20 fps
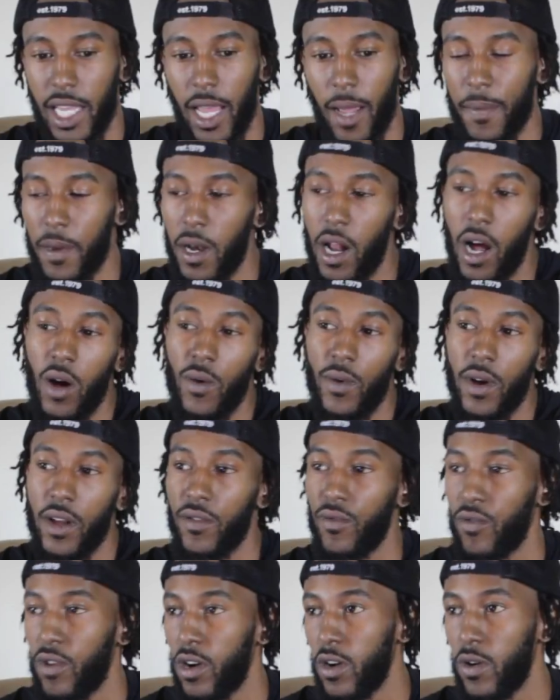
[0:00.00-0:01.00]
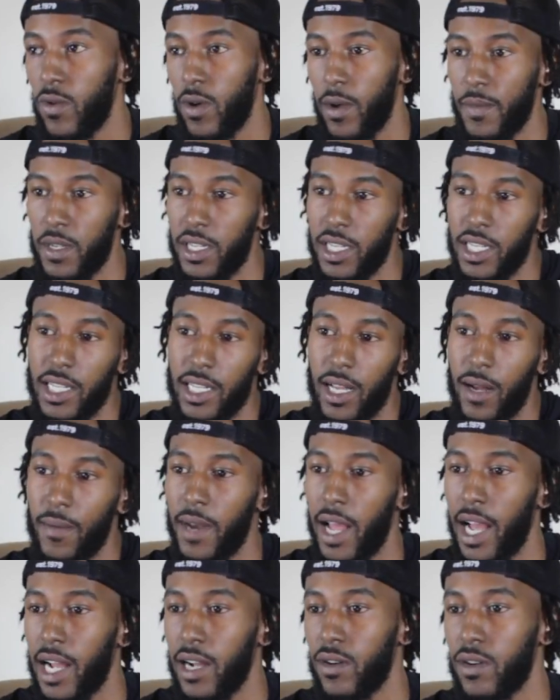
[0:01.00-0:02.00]
kept it all the way real with me. She said, I'm
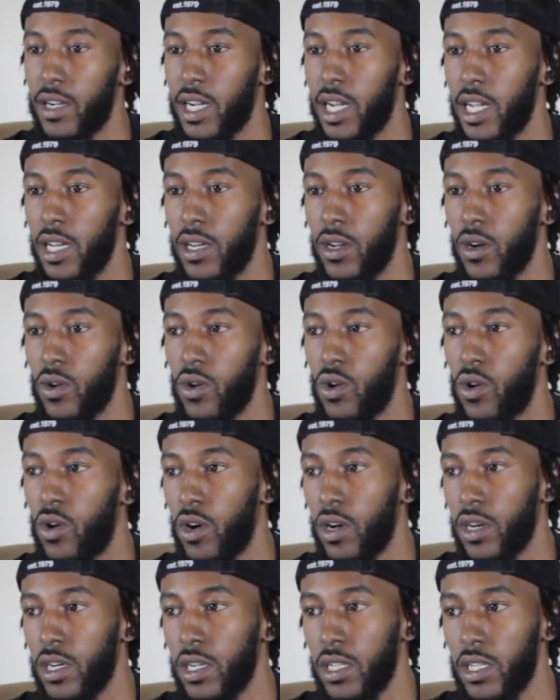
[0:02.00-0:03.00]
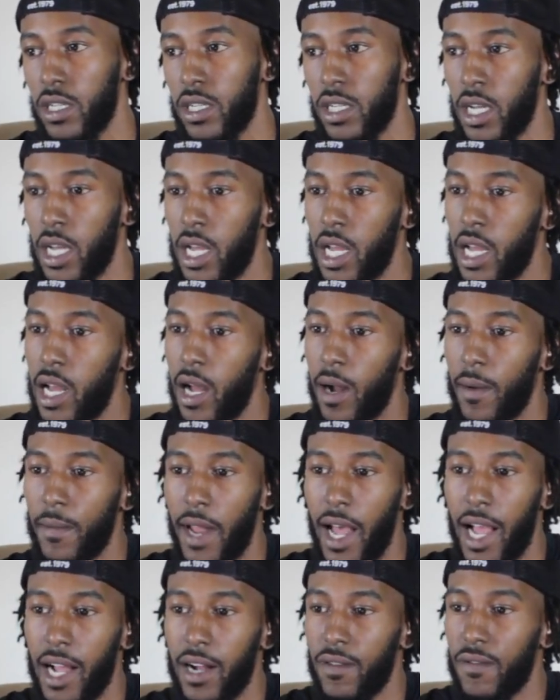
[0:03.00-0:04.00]
not gonna cut no corners. I'm
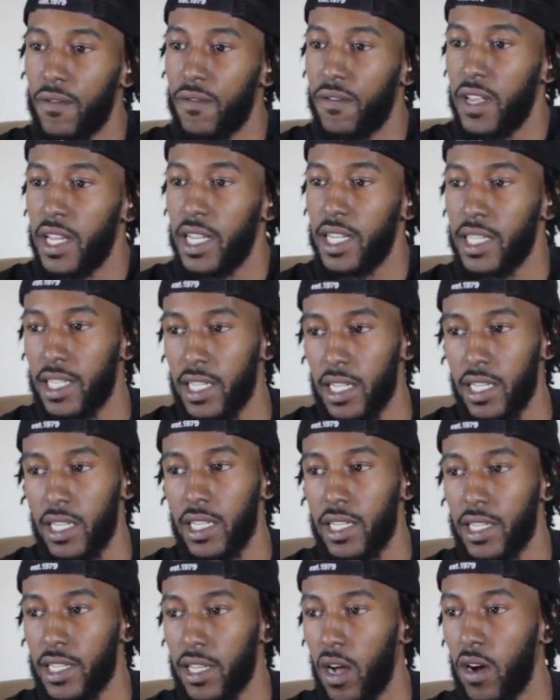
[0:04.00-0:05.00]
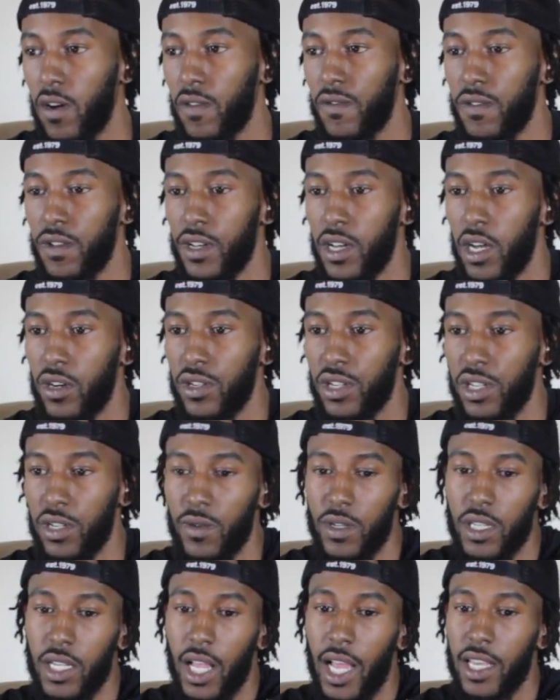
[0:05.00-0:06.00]
not gonna feed it to you soft. She
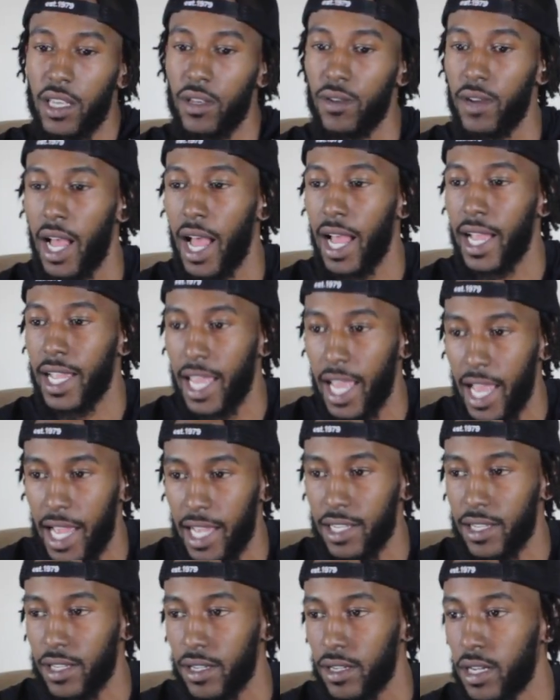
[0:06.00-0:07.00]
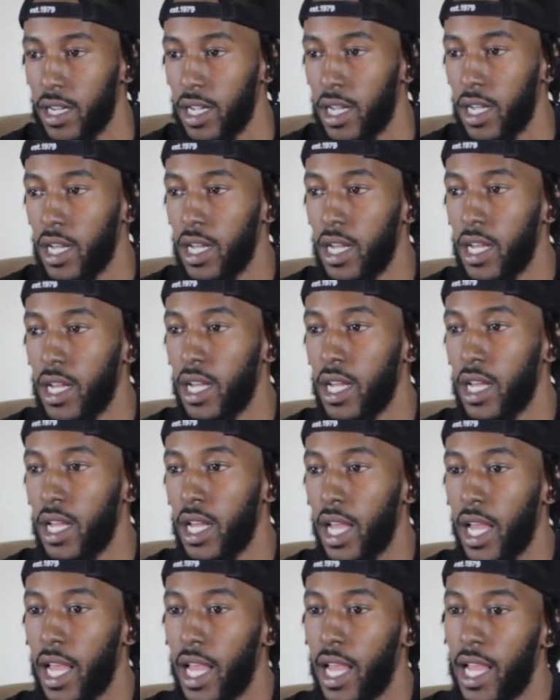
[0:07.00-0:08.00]
was like, you got cancer.
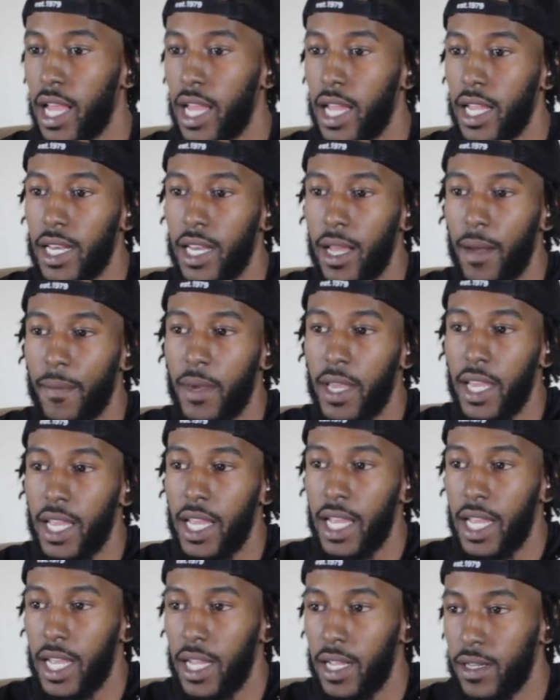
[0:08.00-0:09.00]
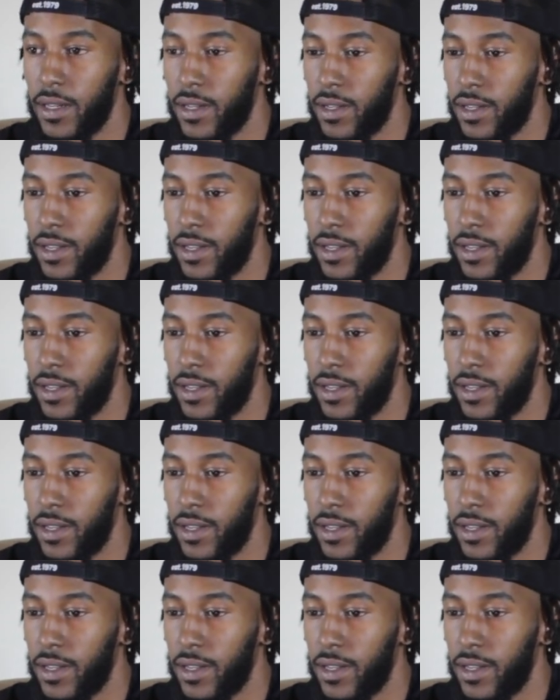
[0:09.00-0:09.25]
And I mean,